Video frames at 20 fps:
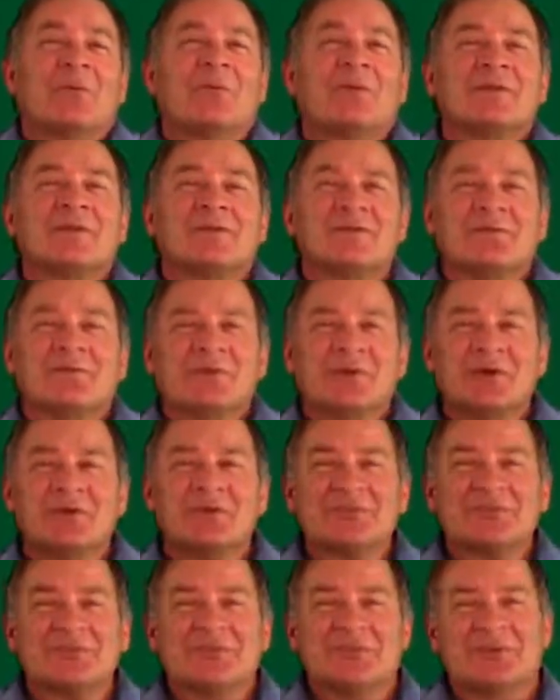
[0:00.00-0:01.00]
One of the
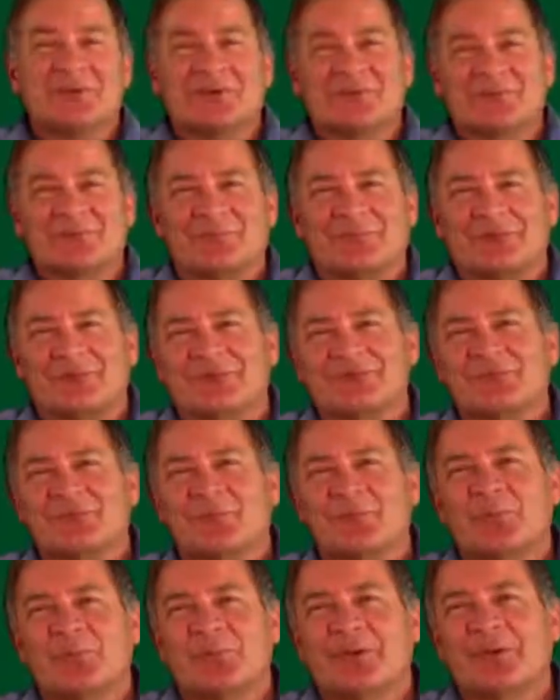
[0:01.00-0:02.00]
most important parts
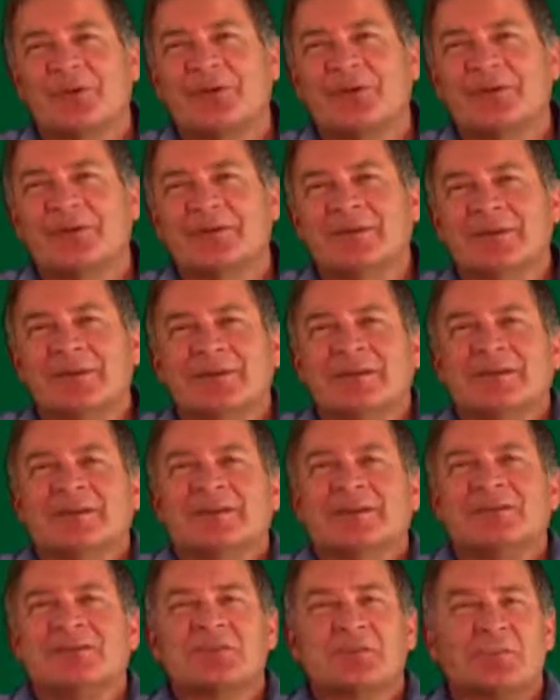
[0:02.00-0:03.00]
of preparing
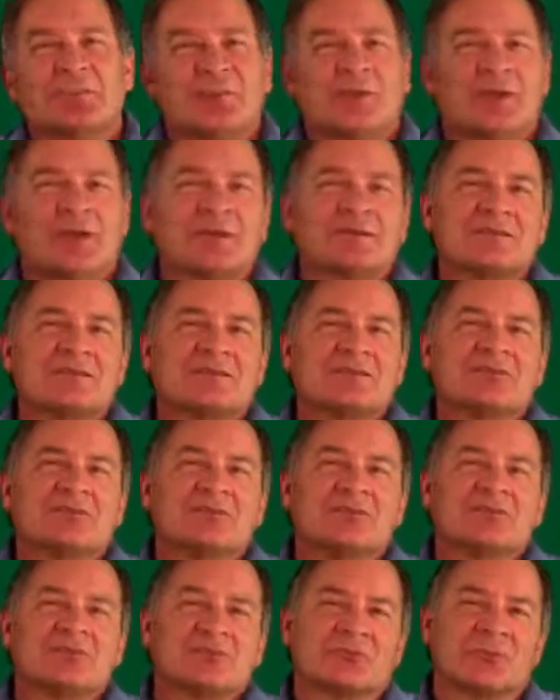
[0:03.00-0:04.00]
is to
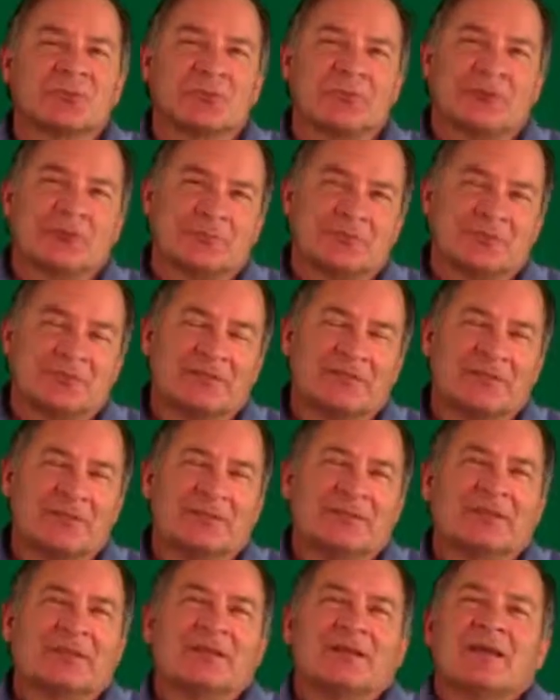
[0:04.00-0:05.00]
practice your script.
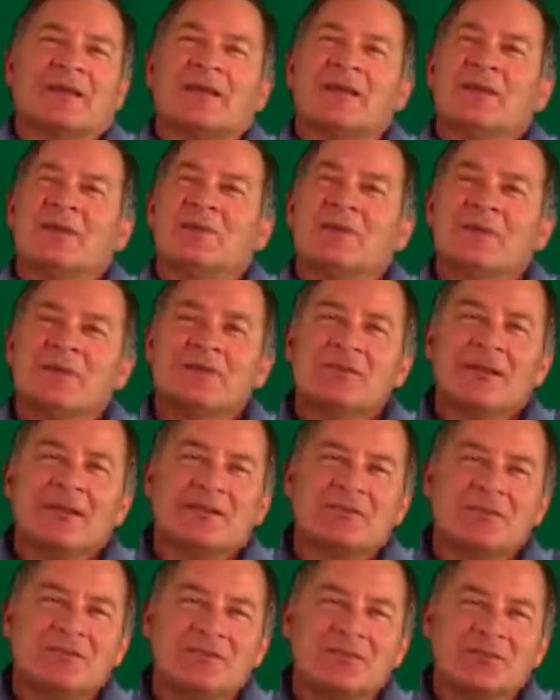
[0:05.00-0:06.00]
And we
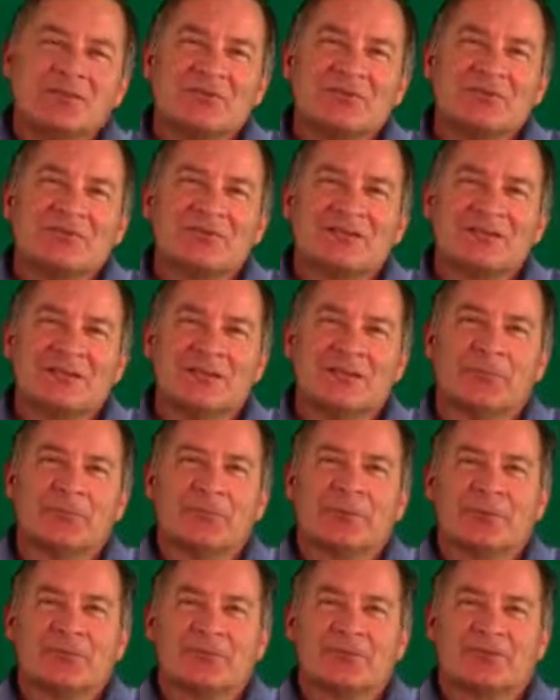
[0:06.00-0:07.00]
like to use this
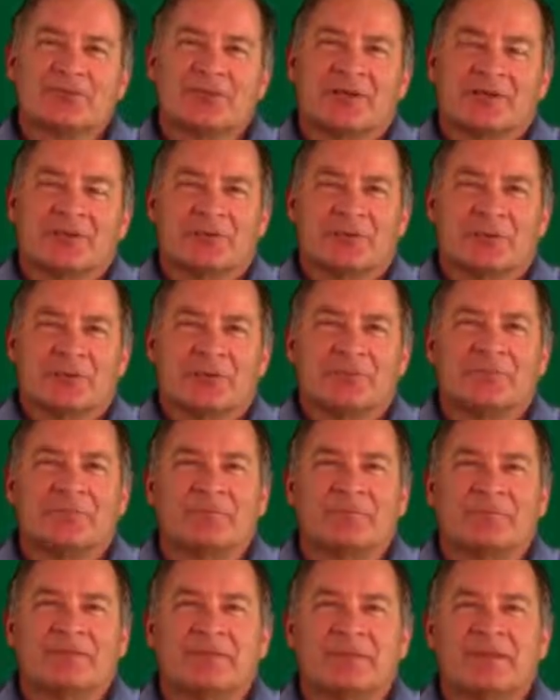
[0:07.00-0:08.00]
teleprompter software.
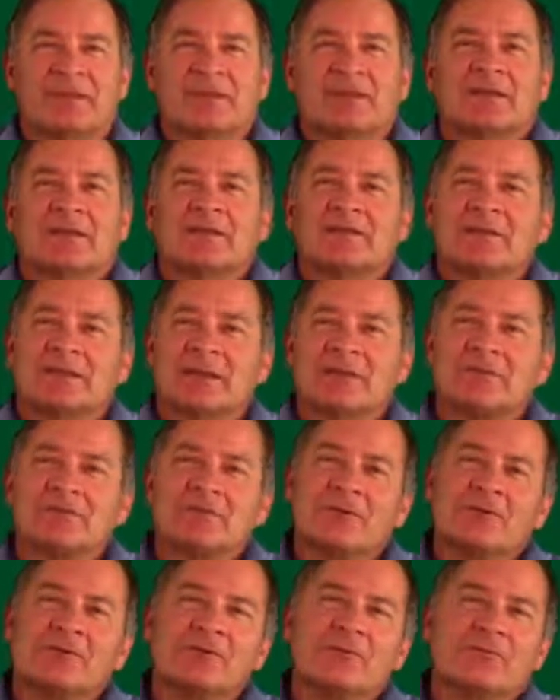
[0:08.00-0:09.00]

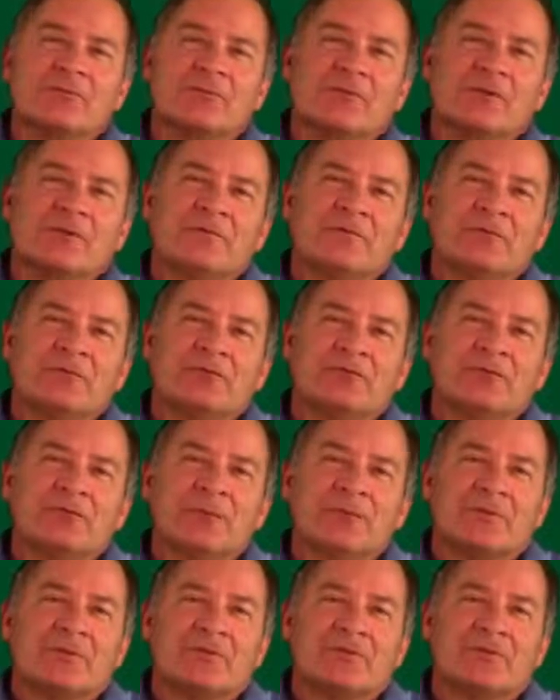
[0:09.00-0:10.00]
Download the free version
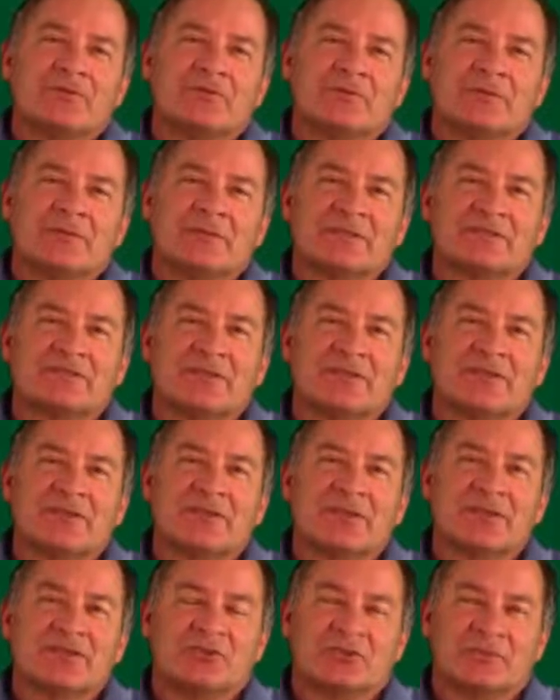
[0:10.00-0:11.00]
that we use from this
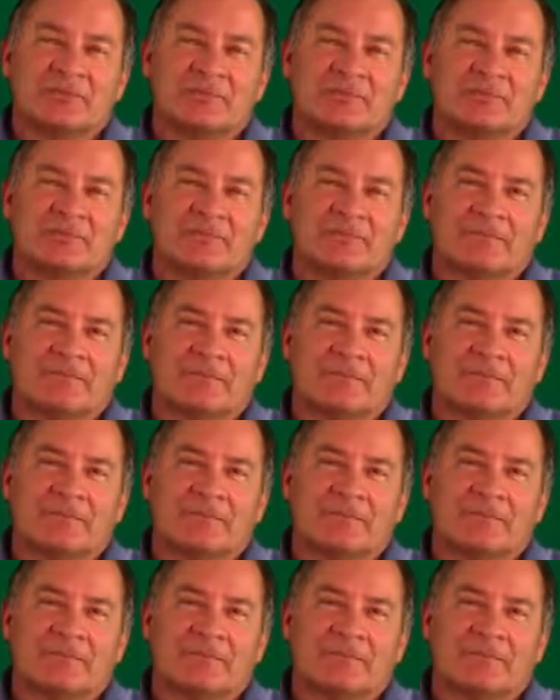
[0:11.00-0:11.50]
location.